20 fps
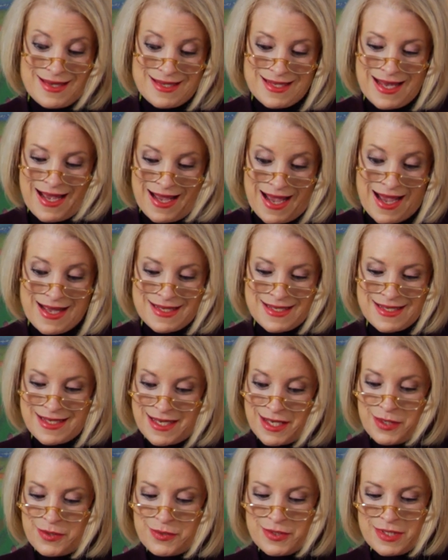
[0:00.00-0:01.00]
Yes, I
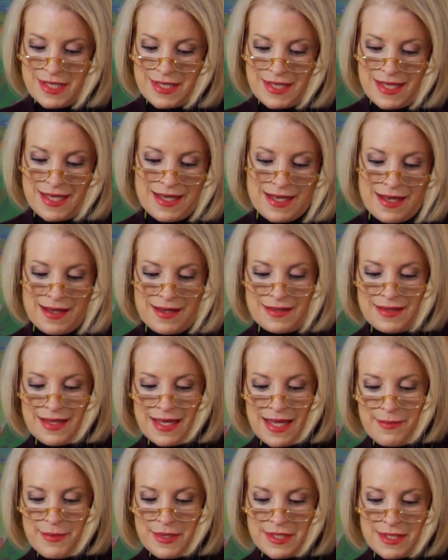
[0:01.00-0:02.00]
see you did the
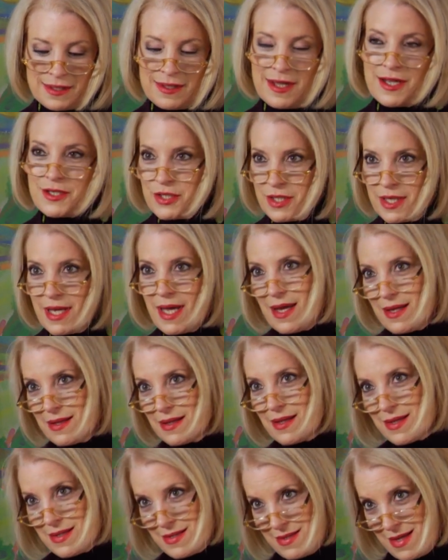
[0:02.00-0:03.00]
hematologic
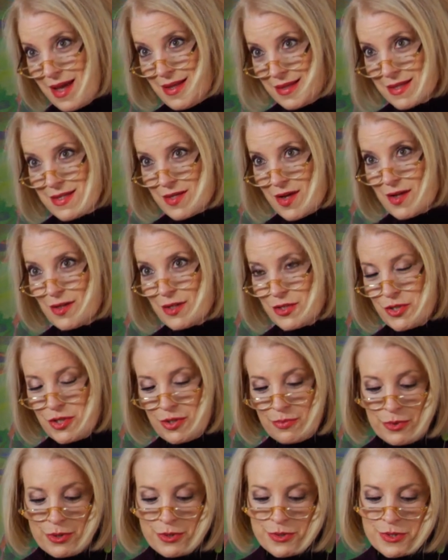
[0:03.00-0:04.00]
and the solid
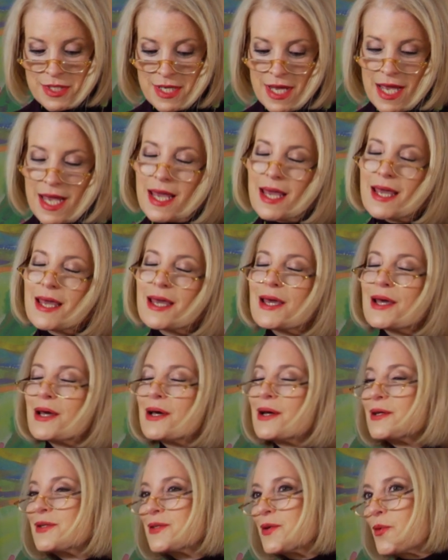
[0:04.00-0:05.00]
tumors.
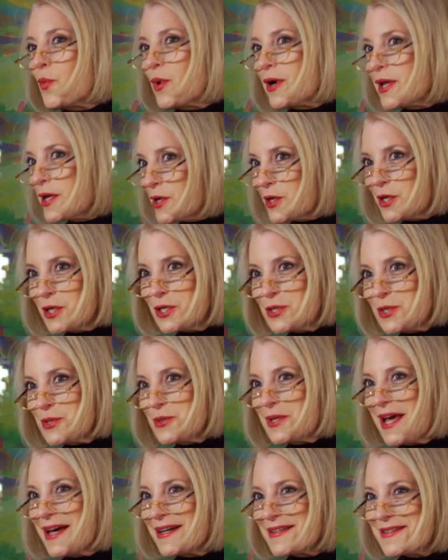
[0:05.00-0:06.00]
So what are you going to
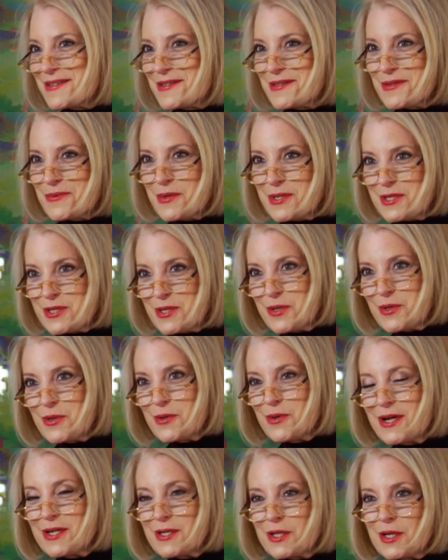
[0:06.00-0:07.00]
do next? What's
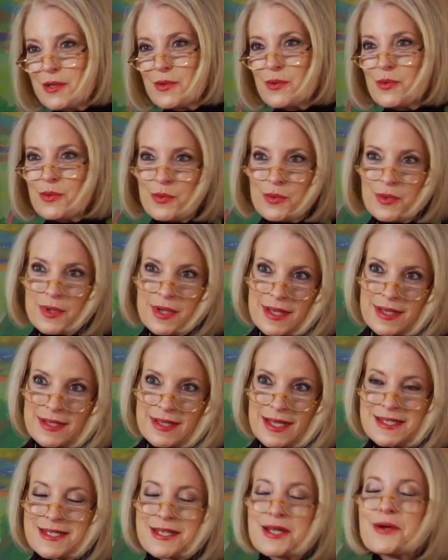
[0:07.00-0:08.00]
your
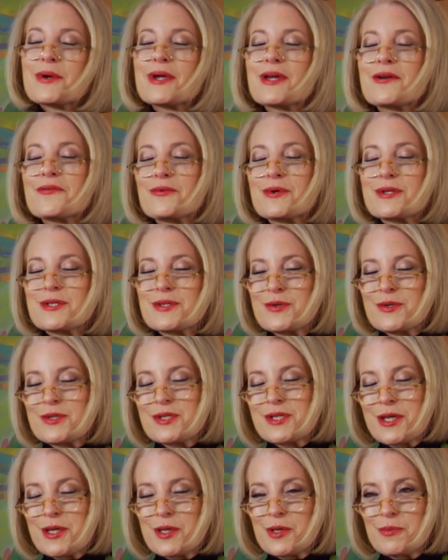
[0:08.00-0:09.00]
next area of
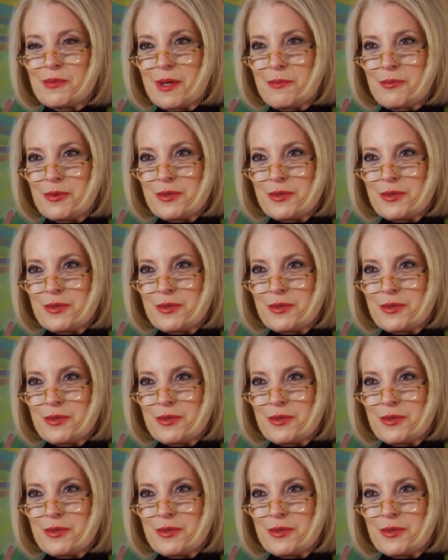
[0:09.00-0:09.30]
research that you'll be